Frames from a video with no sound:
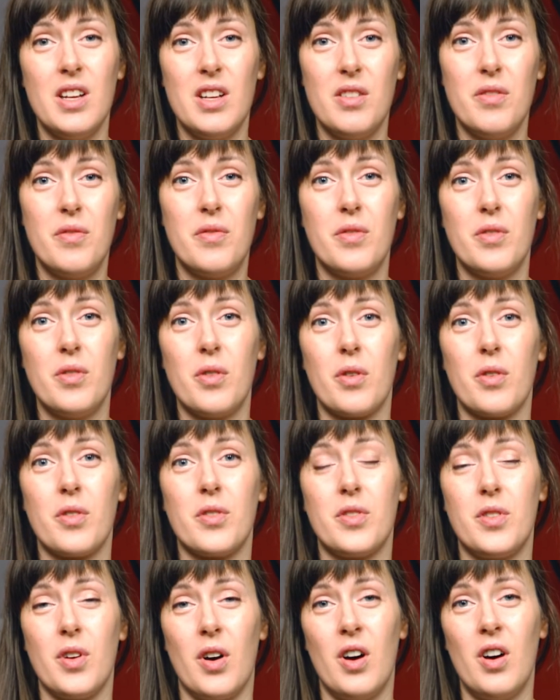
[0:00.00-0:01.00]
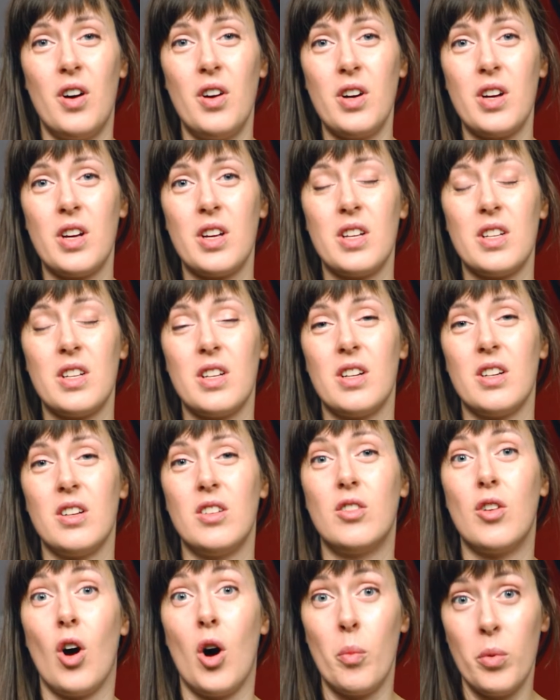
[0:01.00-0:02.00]
if your dog
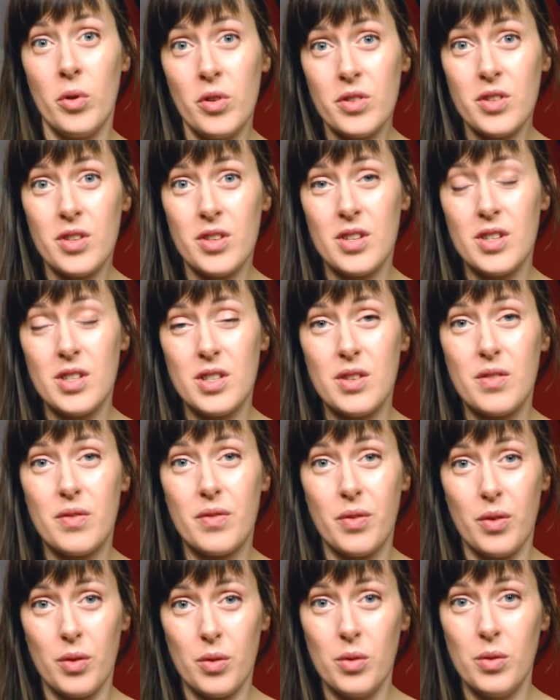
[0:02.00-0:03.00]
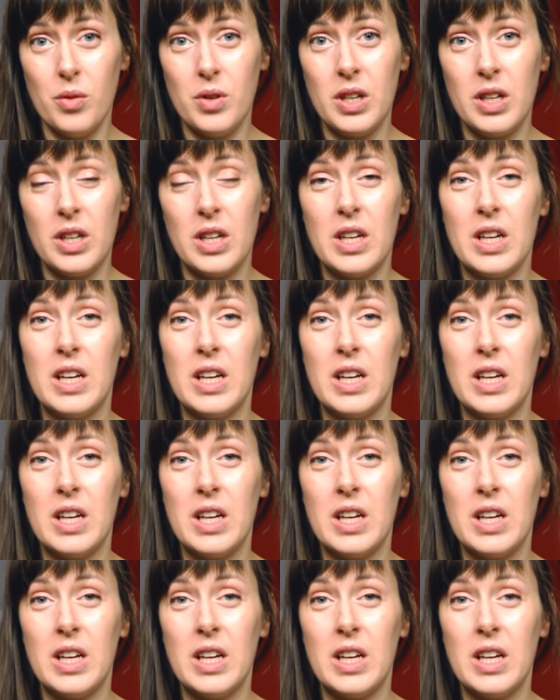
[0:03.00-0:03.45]
gobbles his food,